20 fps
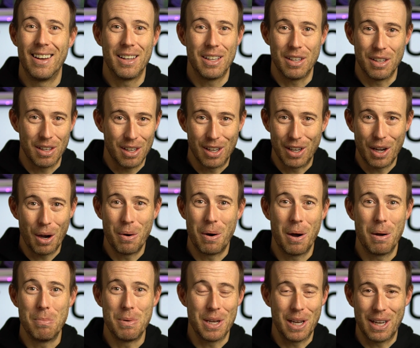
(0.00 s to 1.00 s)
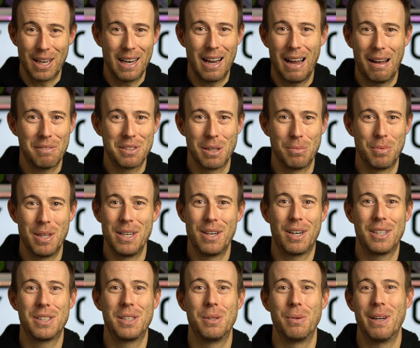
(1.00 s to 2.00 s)
You can go home, you can have something
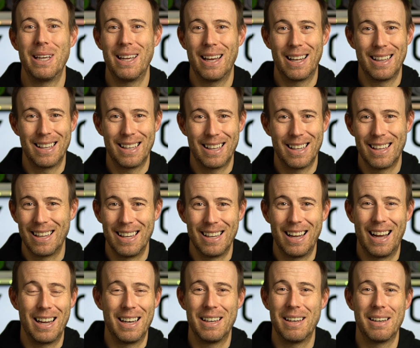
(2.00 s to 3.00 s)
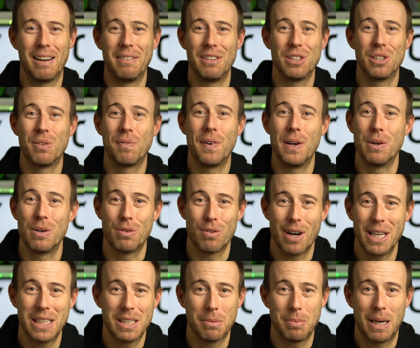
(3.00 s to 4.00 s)
nice to eat and just feel
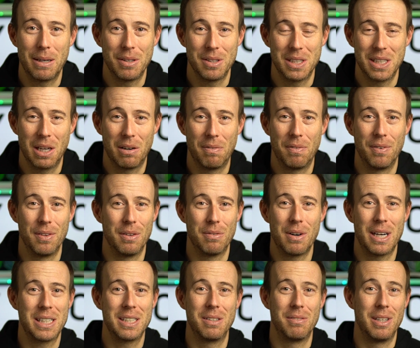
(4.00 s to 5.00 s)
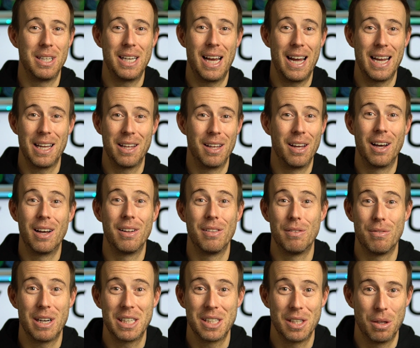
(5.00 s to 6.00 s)
great about yourself for the rest of the day, the
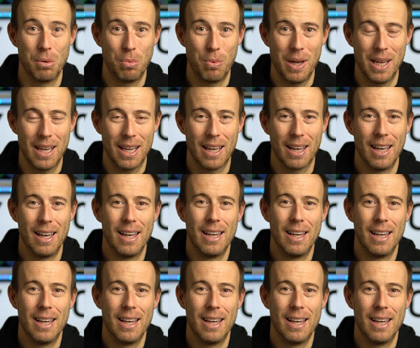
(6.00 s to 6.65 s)
rest of the week.